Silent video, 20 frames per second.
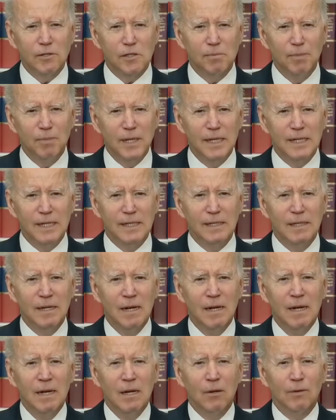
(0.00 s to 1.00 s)
speed.
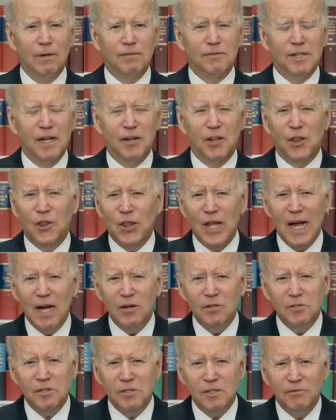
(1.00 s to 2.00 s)
We've sent
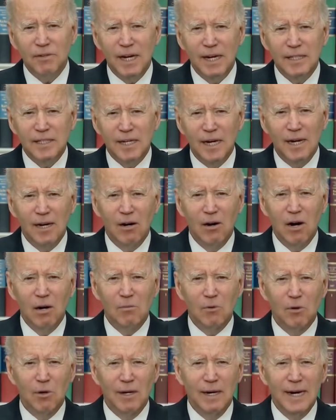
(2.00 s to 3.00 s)
thousands of
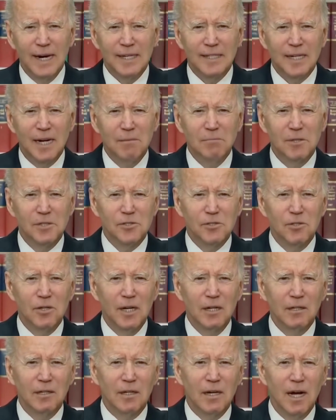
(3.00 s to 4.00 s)
anti-armor and anti-missile
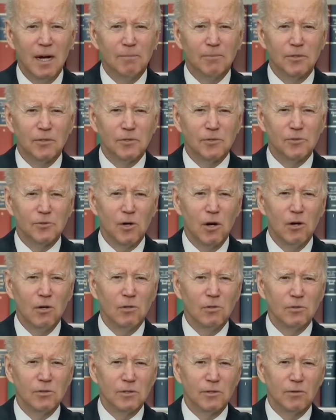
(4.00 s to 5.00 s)
helicopters,
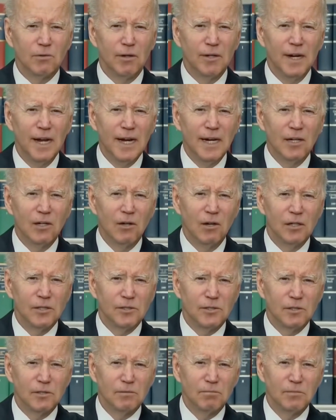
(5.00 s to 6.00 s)
drones, grenade
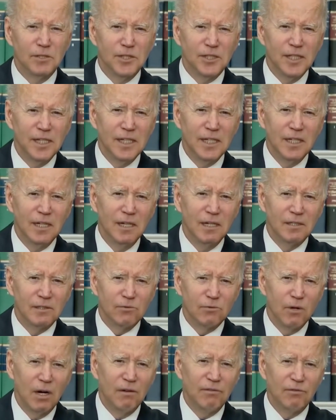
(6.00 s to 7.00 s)
launchers, machine
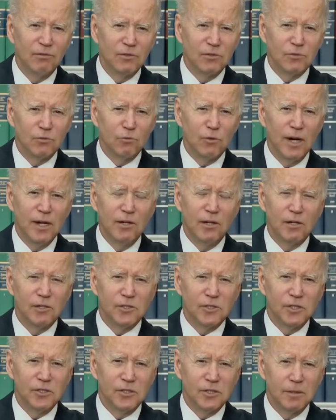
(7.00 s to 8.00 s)
guns, rifles, radar
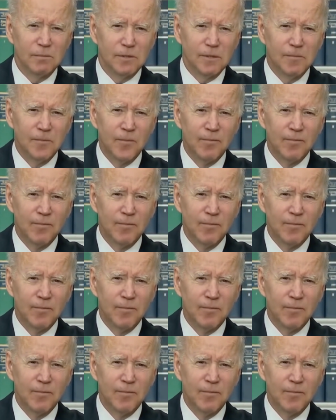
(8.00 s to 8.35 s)
systems.